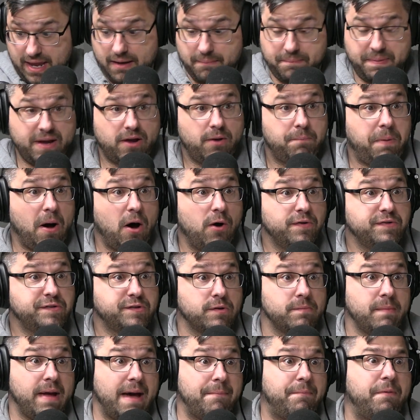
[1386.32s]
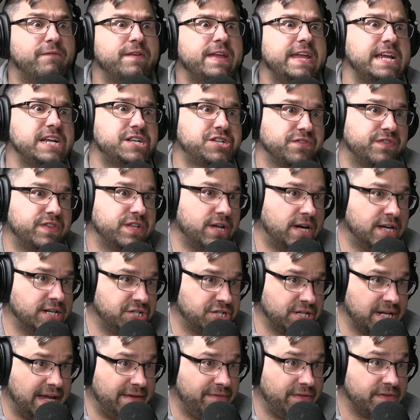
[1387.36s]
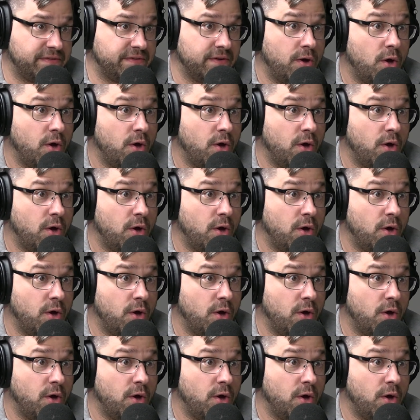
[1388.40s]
a big poster map of each of the dungeon levels.